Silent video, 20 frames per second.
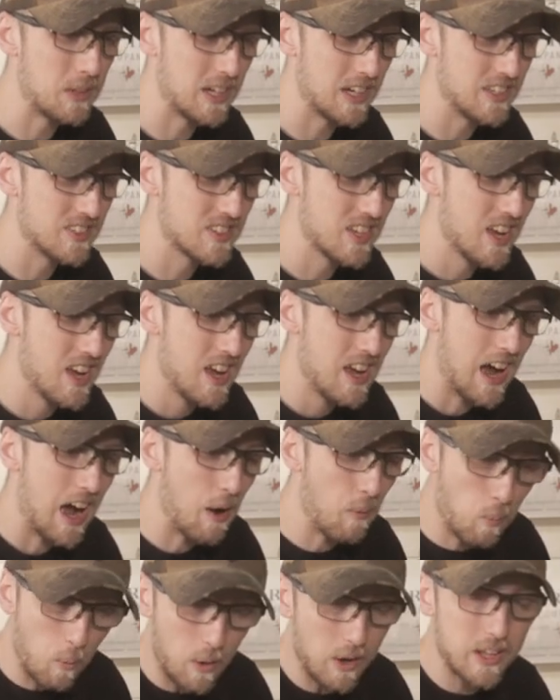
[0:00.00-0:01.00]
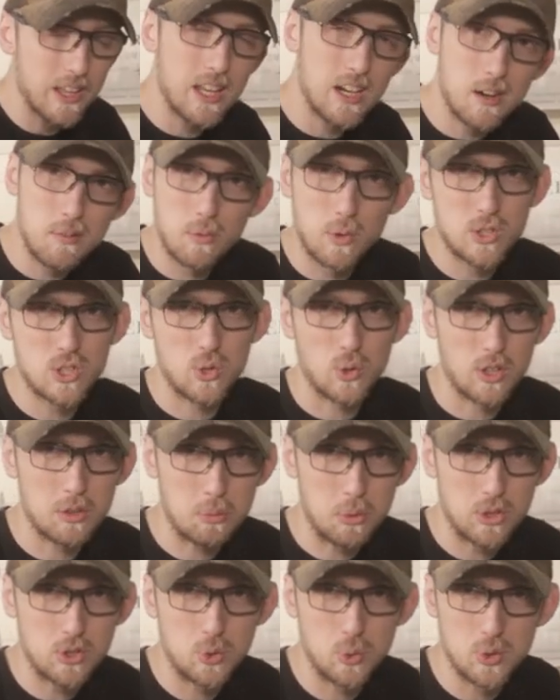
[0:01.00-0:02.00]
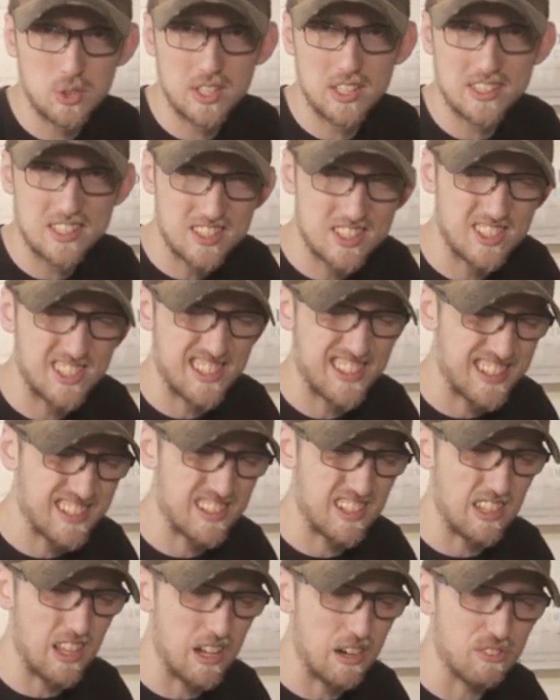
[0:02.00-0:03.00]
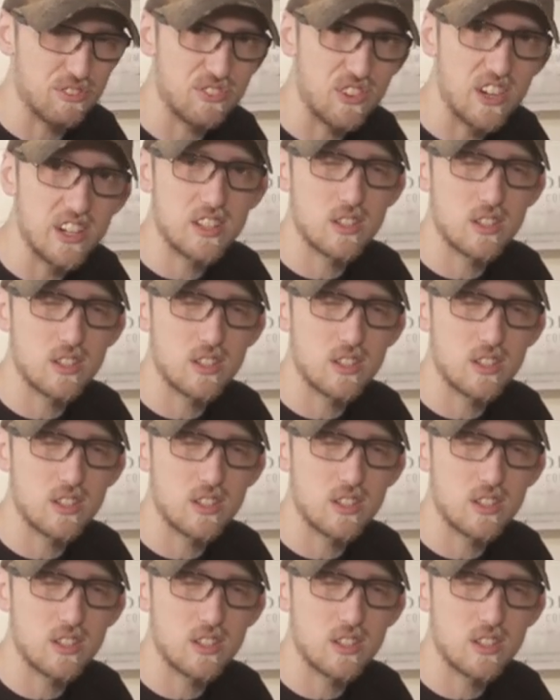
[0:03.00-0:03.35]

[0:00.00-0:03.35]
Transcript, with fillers: because I want to get into restoring more tools like this because I think it's a lot of fun.